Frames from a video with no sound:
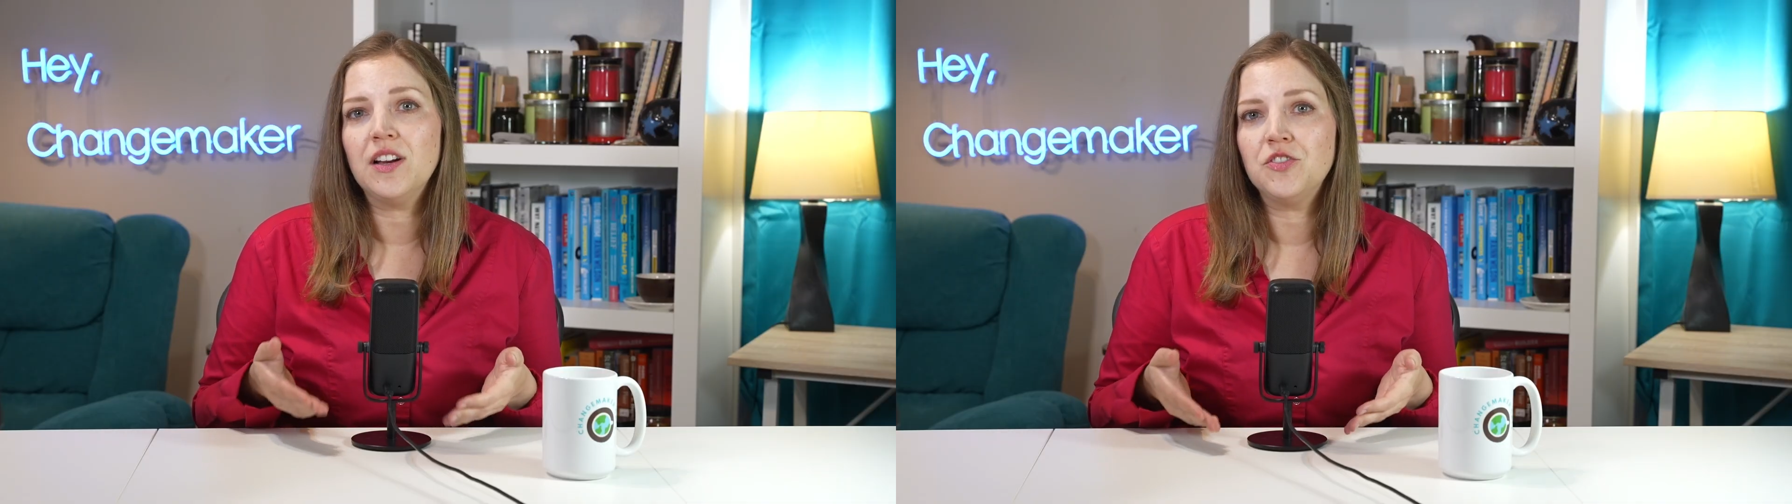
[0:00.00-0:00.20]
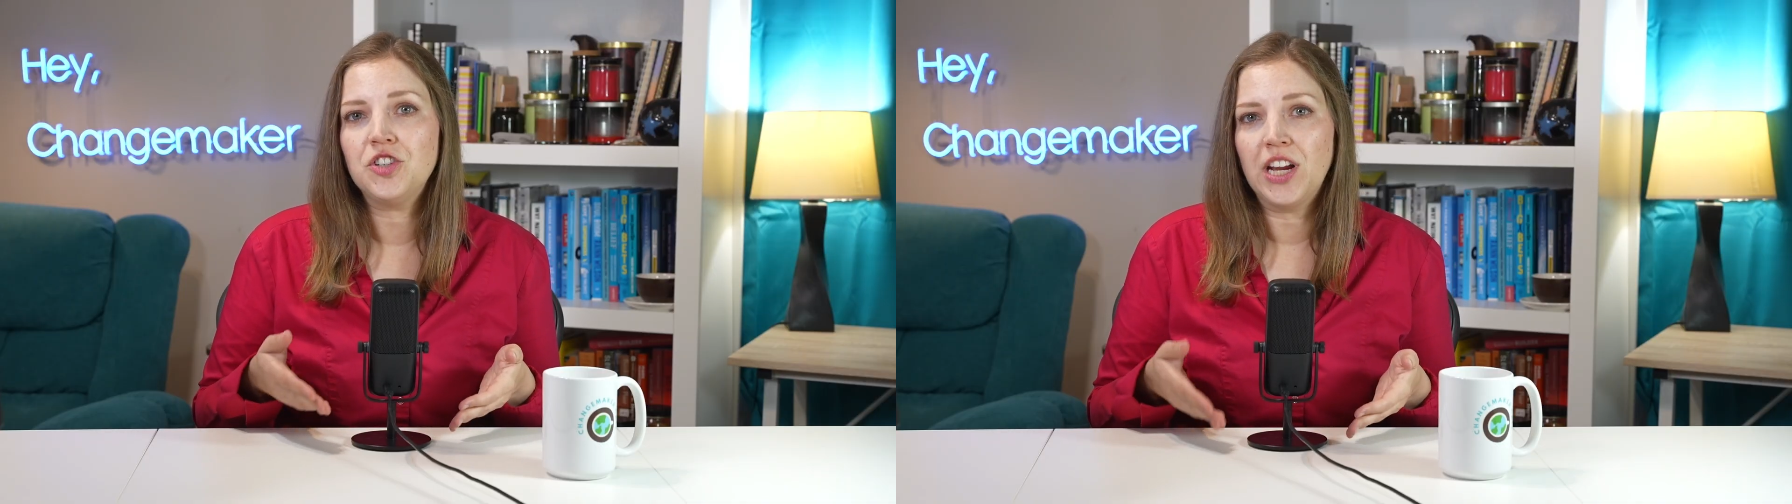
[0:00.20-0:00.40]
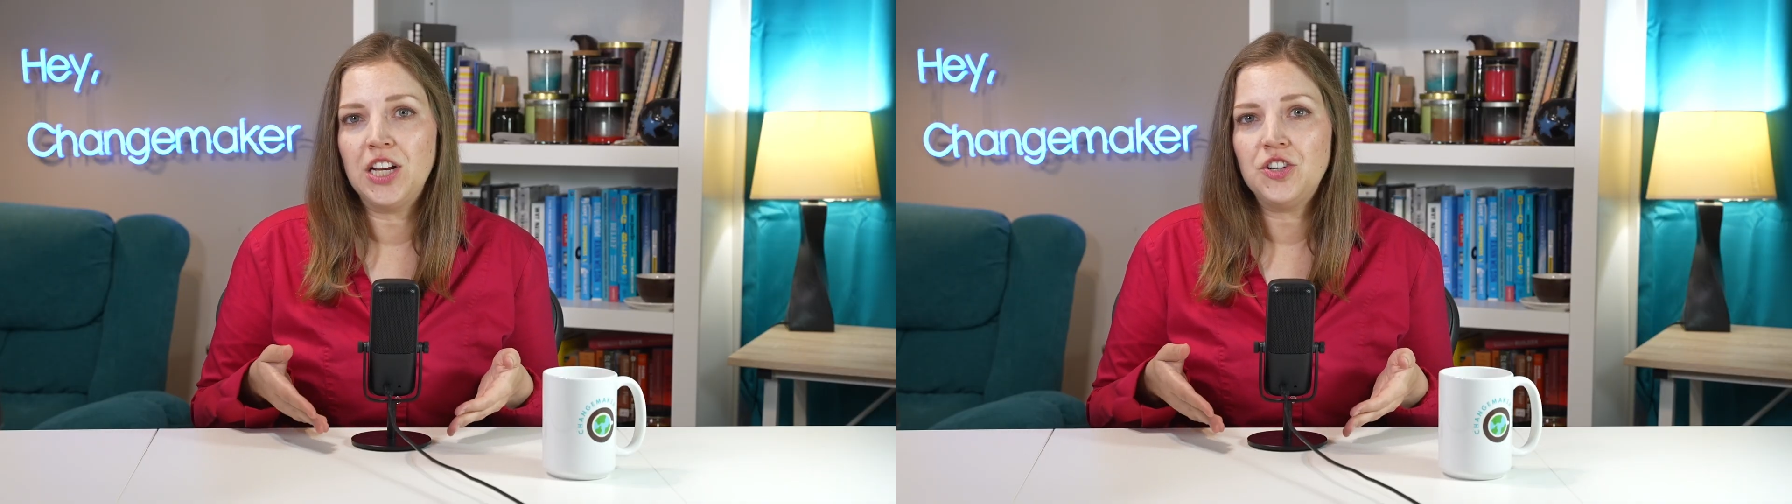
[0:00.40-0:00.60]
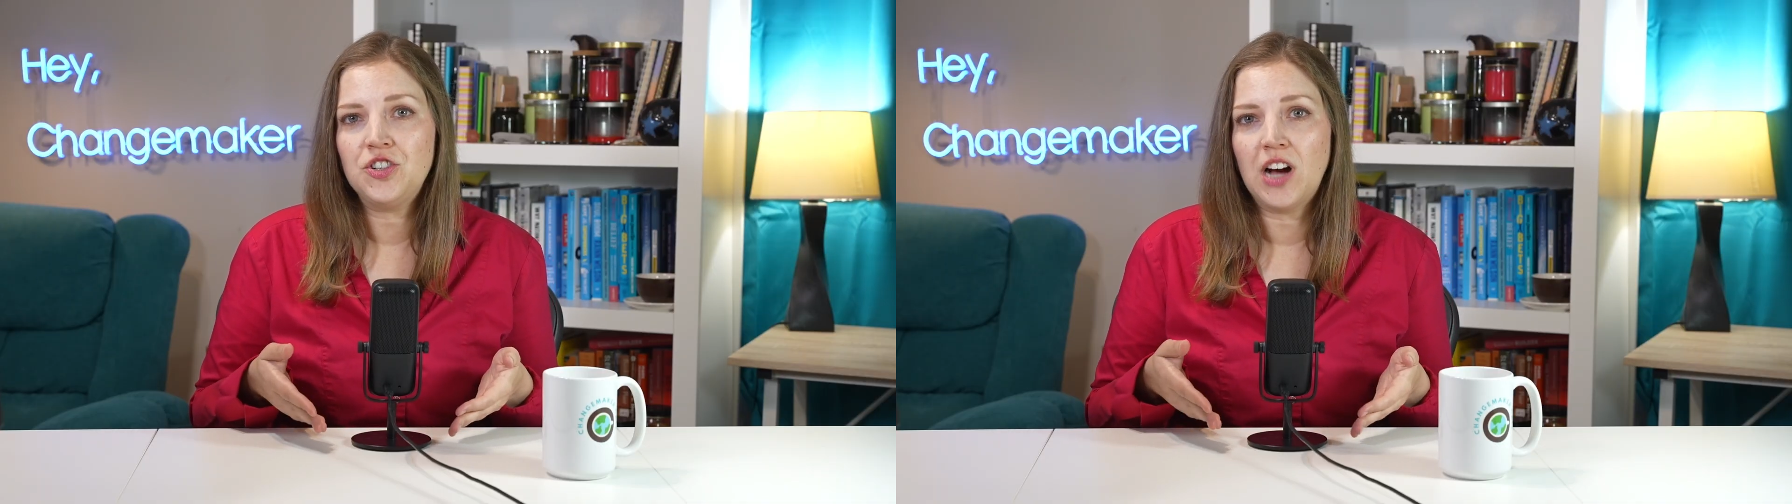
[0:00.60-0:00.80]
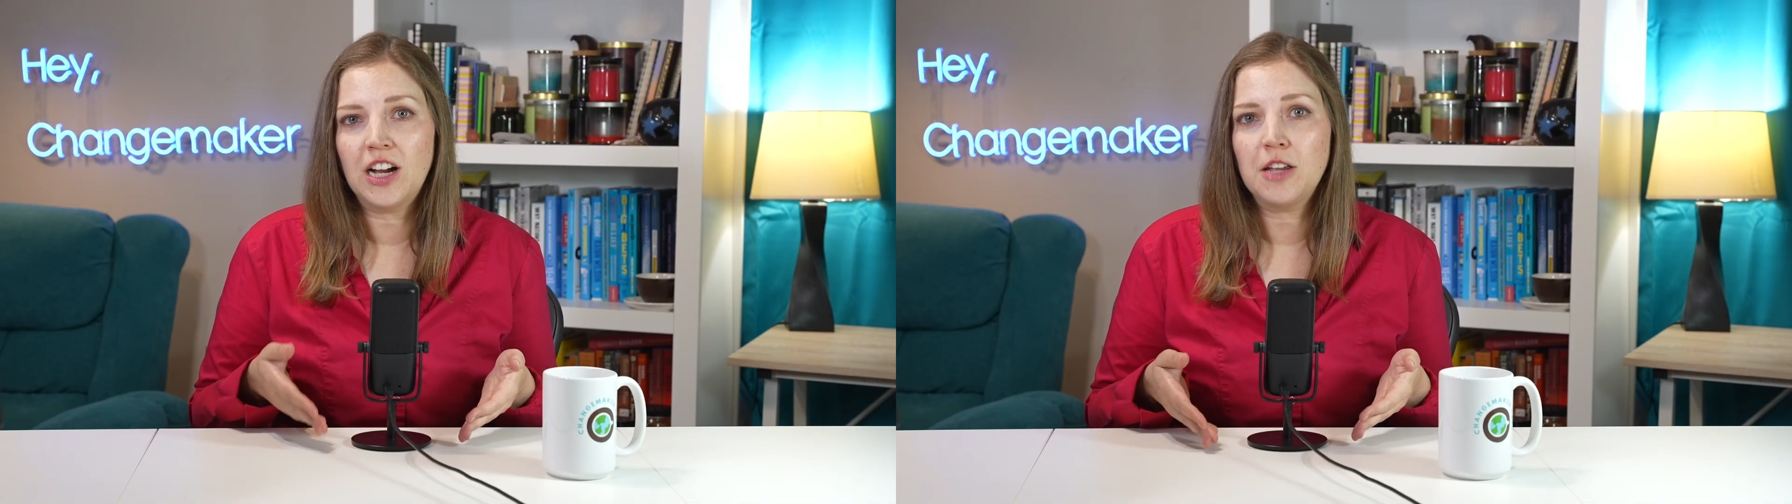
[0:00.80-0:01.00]
of
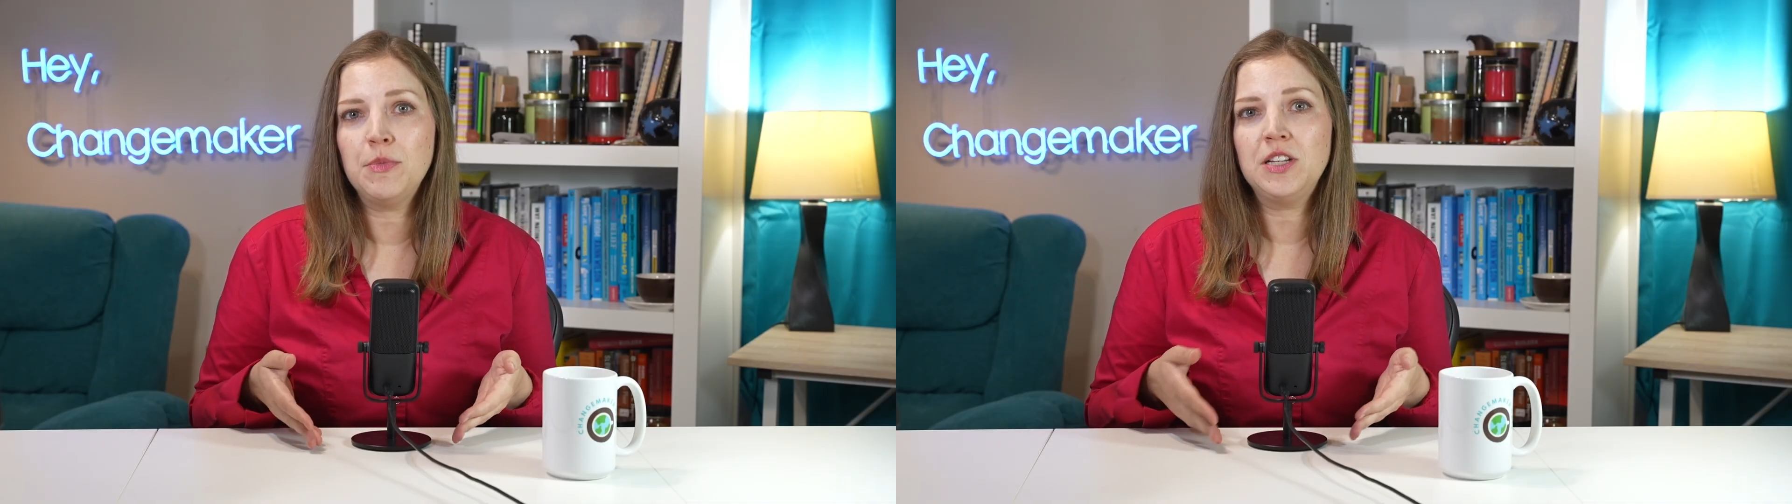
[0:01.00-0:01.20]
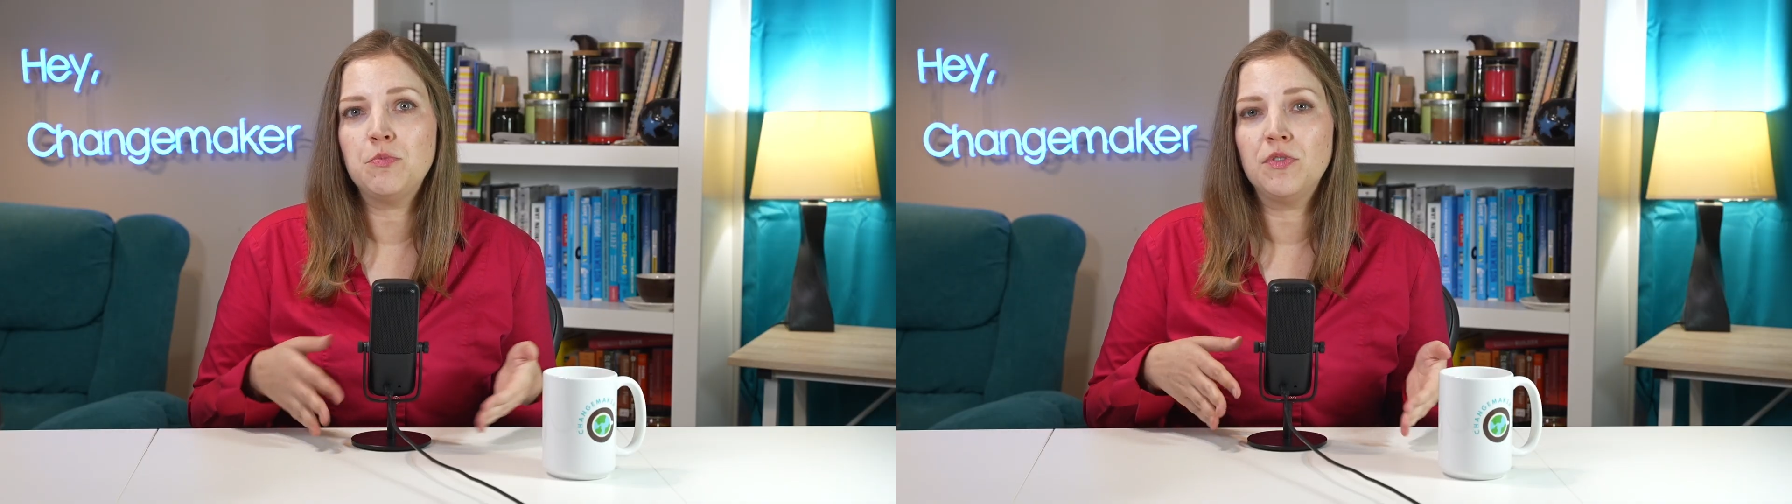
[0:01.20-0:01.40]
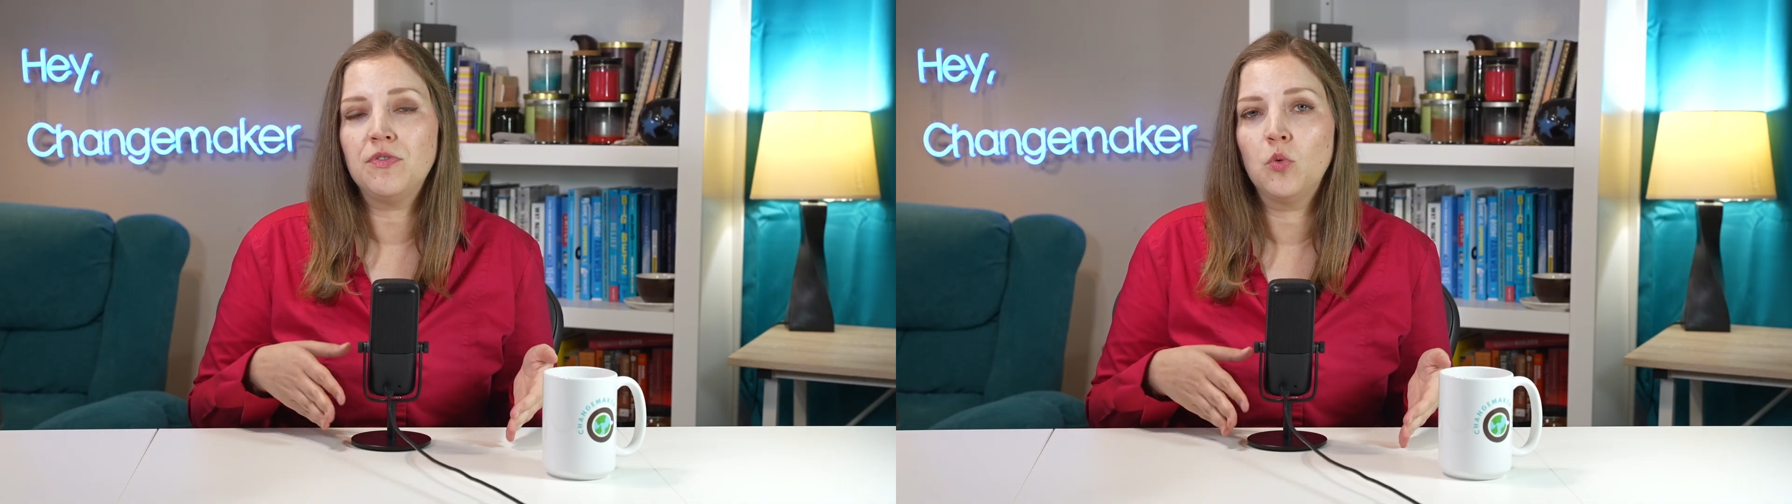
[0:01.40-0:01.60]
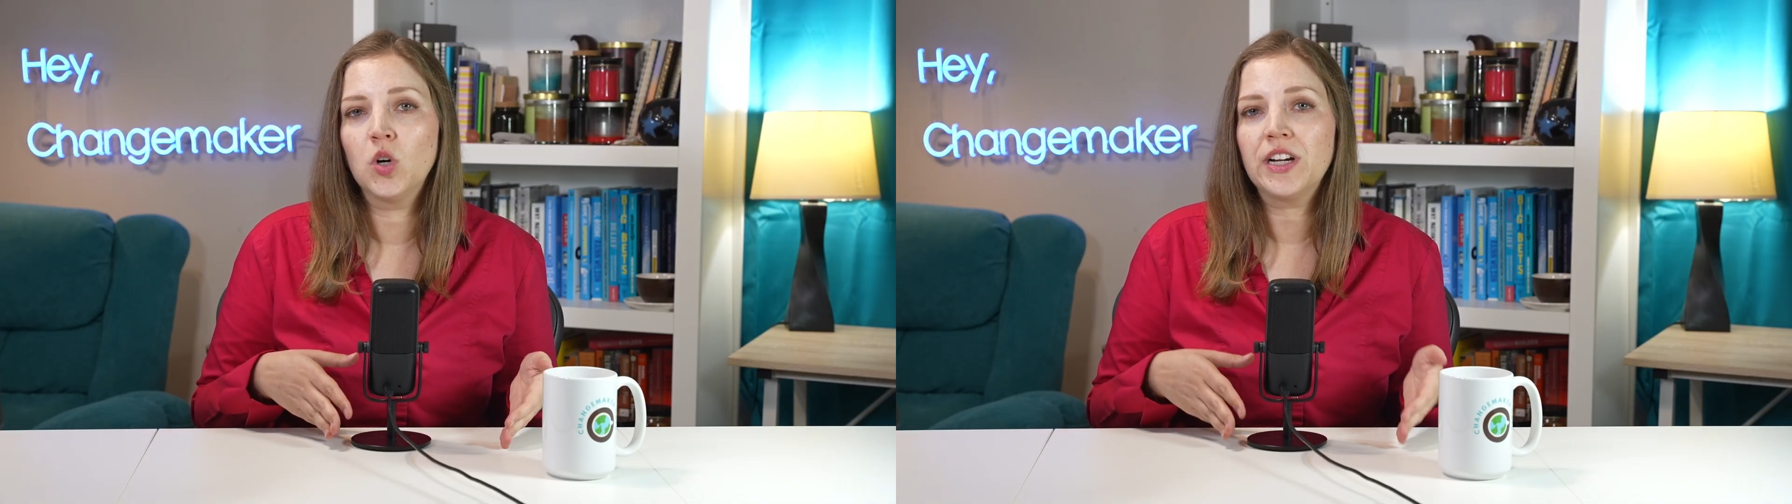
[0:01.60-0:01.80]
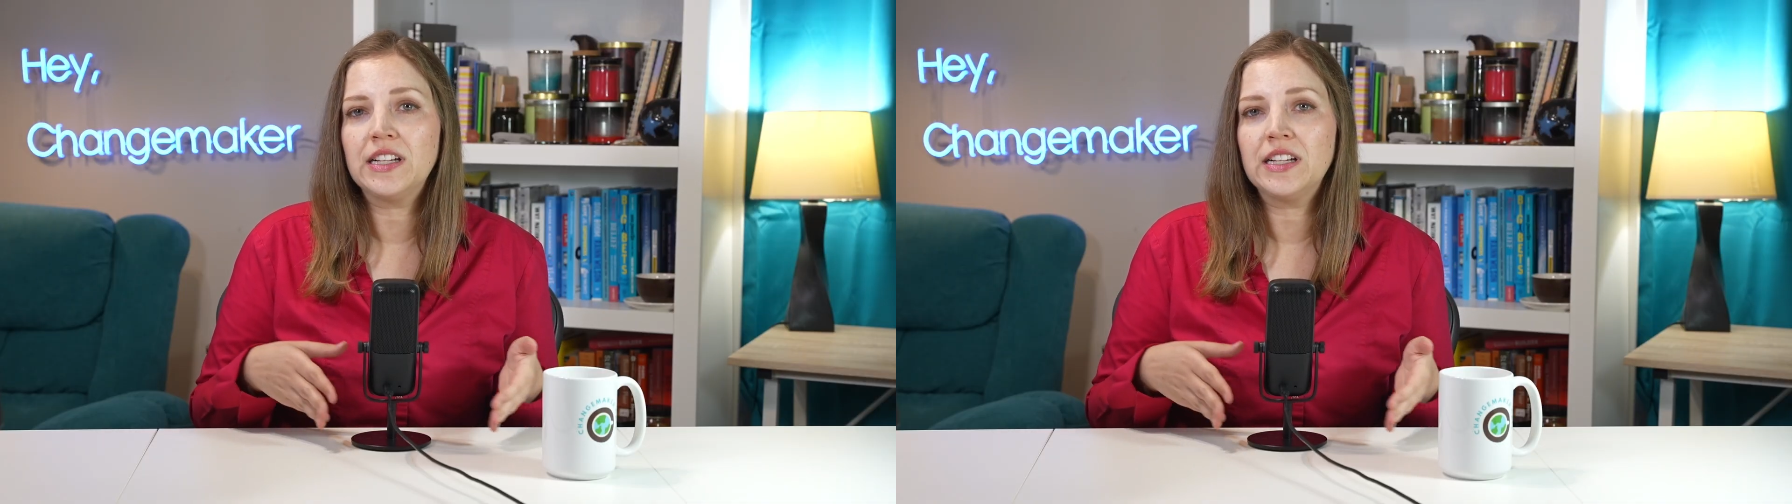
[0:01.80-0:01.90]
change document before